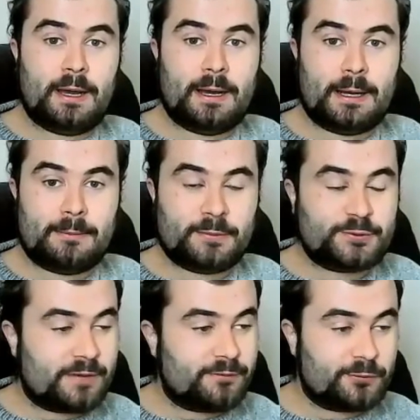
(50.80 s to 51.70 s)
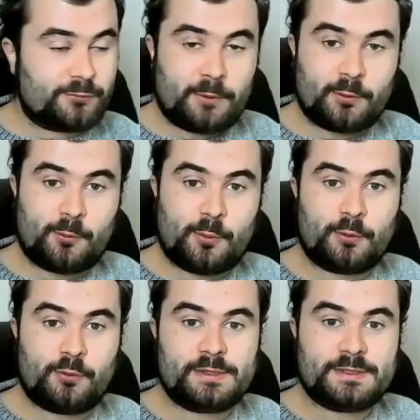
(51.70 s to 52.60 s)
um, travels around the
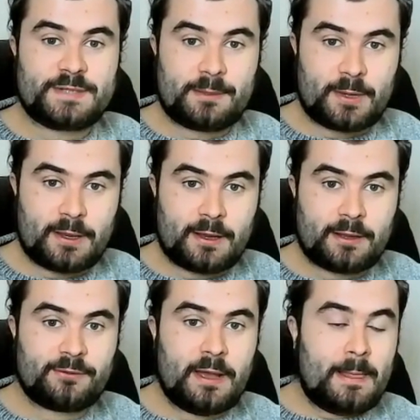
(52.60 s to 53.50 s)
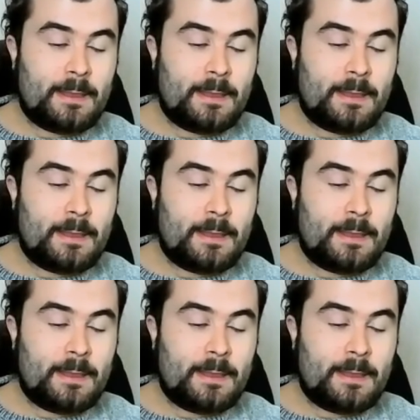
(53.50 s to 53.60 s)
world doing seminars.